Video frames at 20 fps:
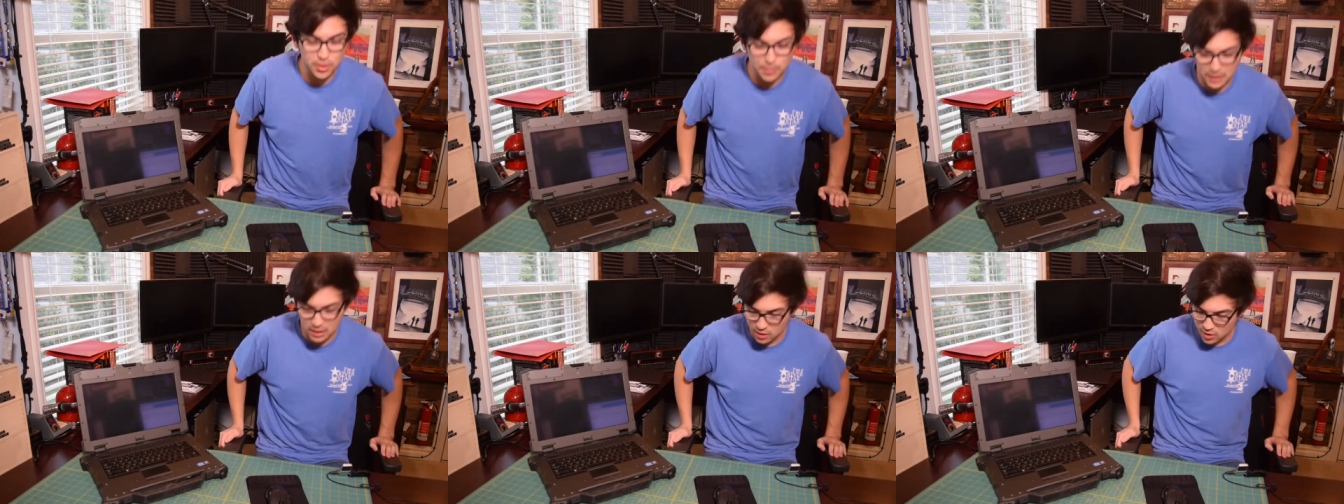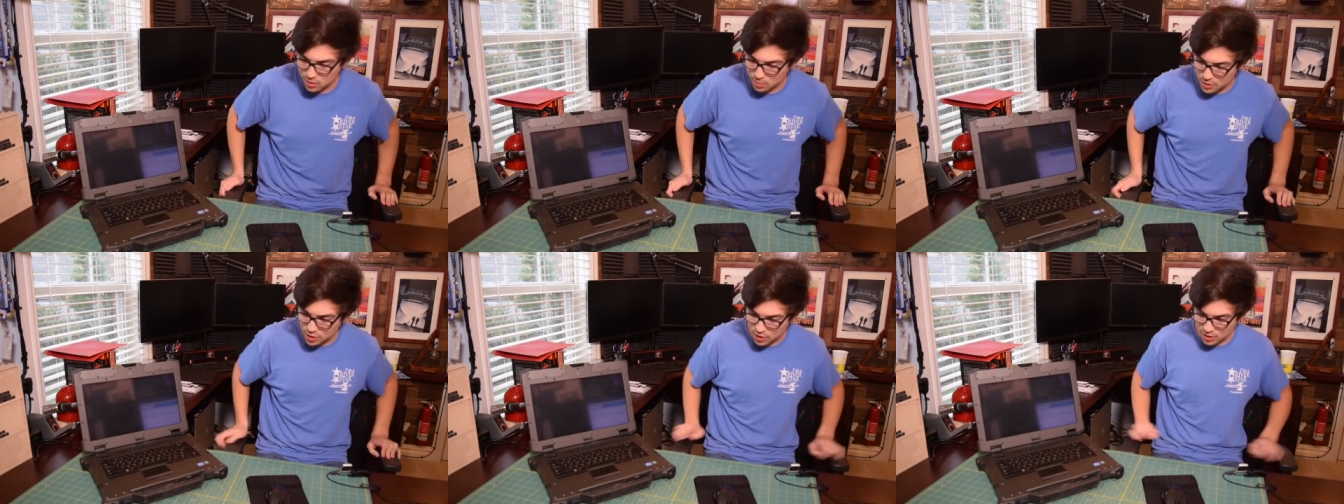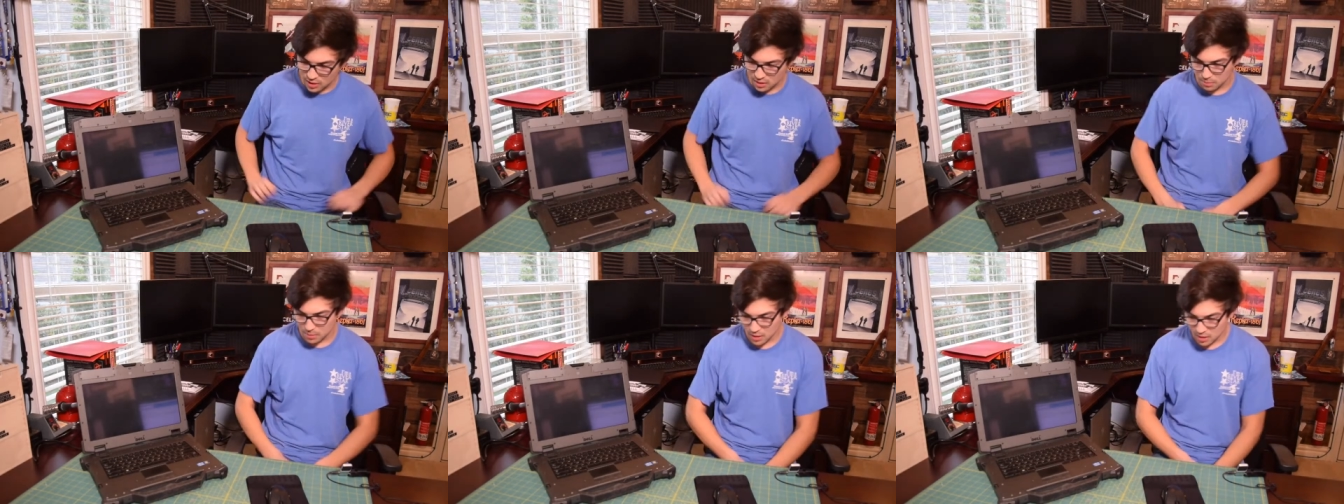about this
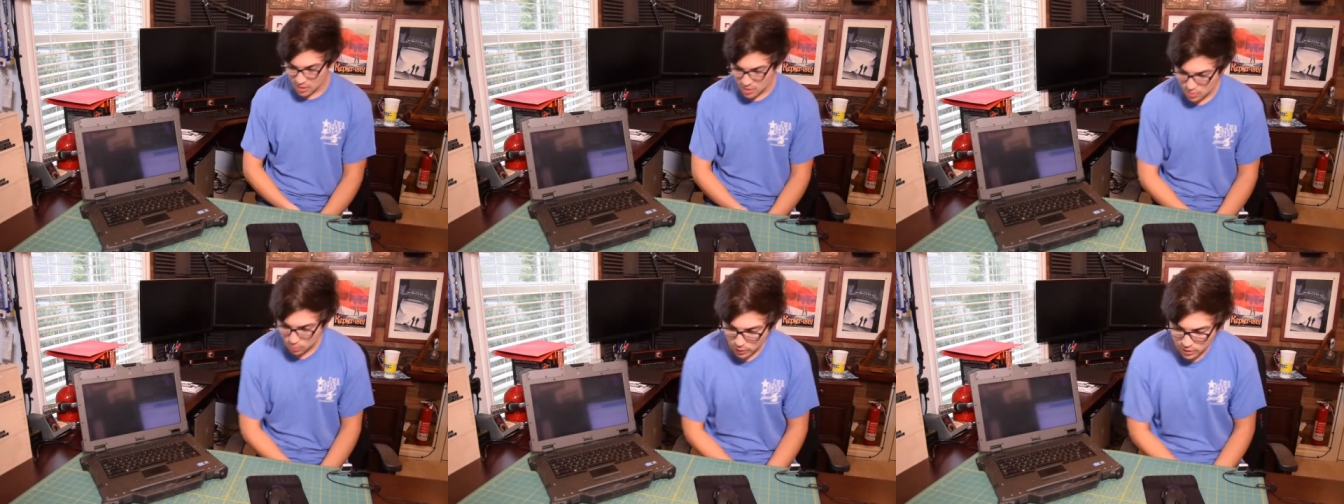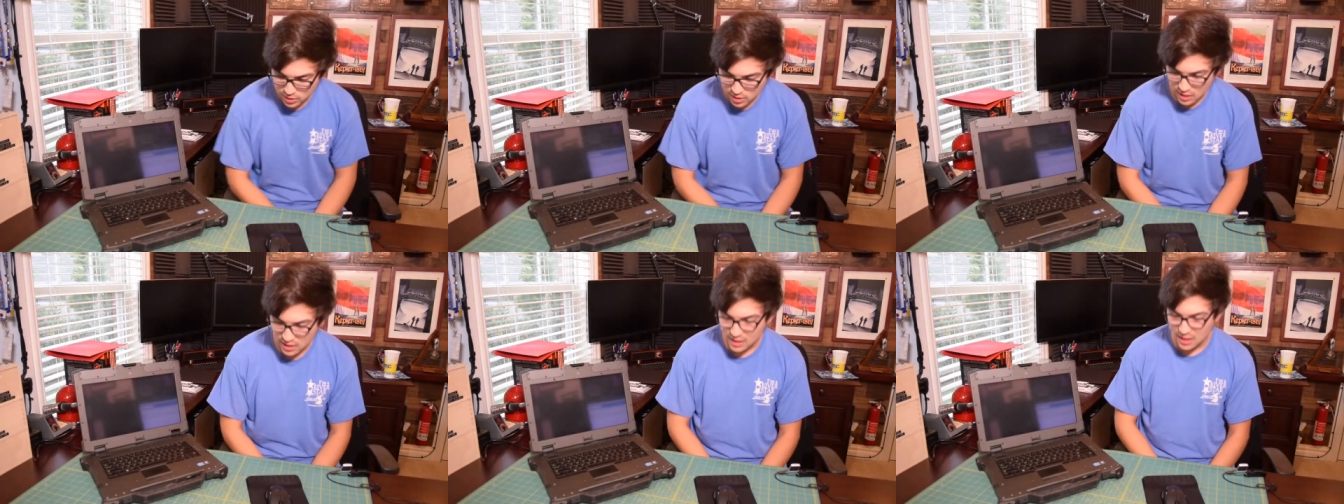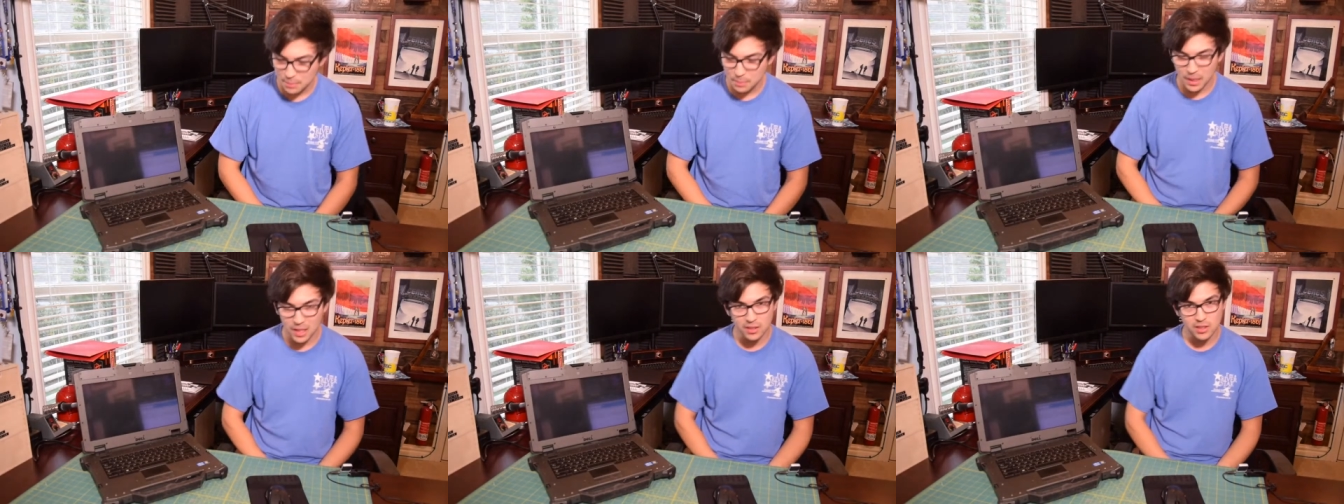machine because once again, I
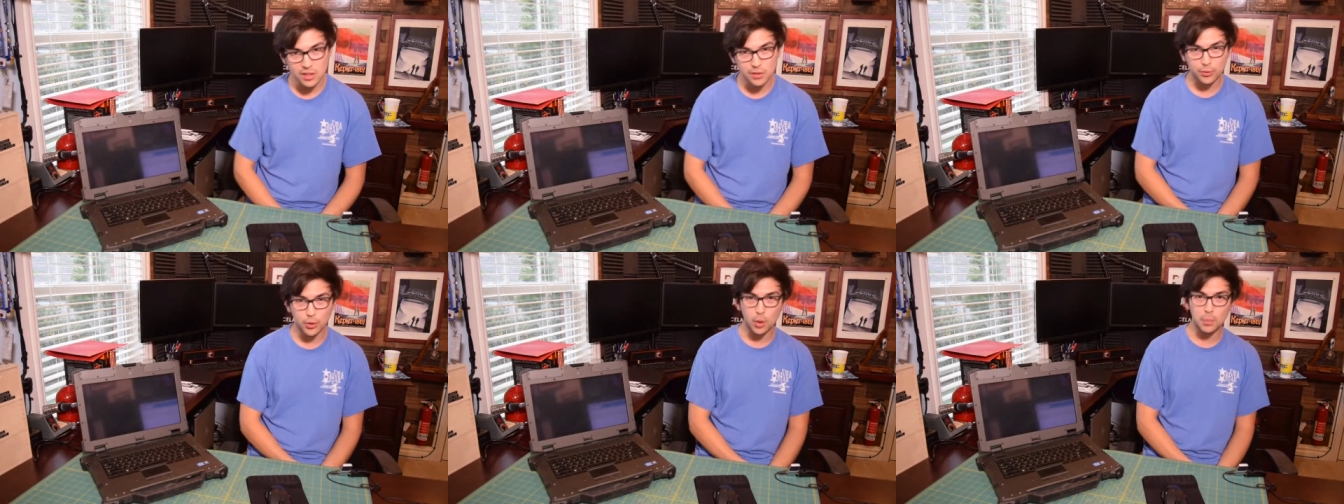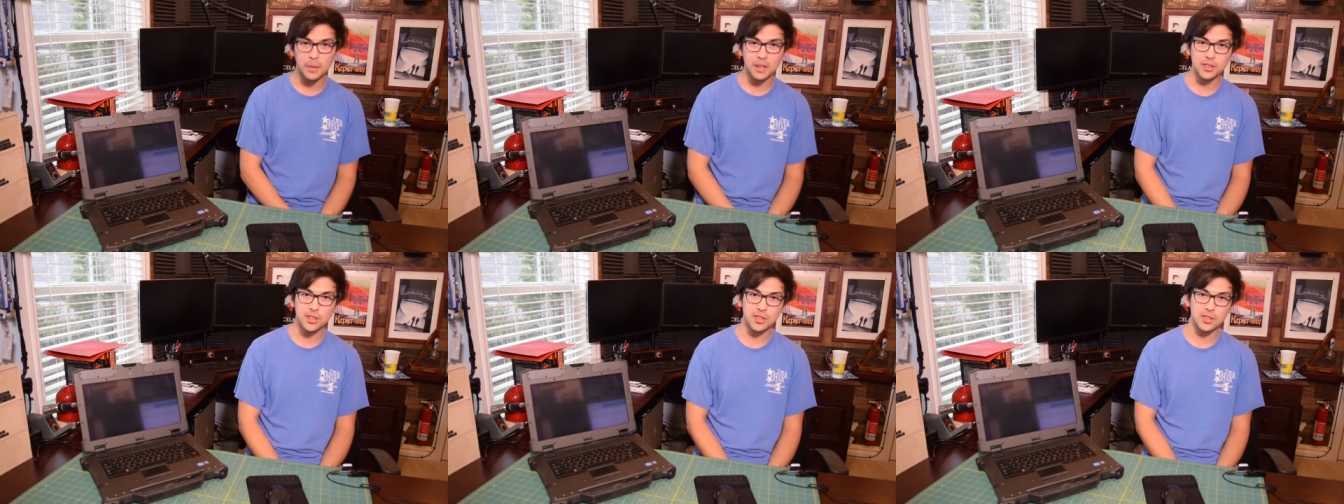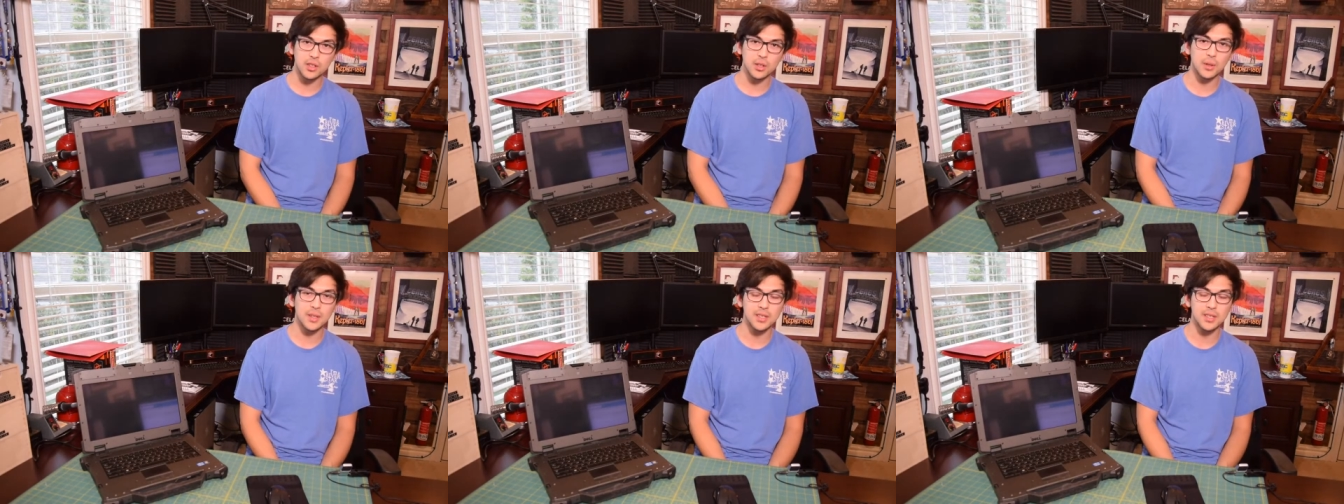bought this four months ago.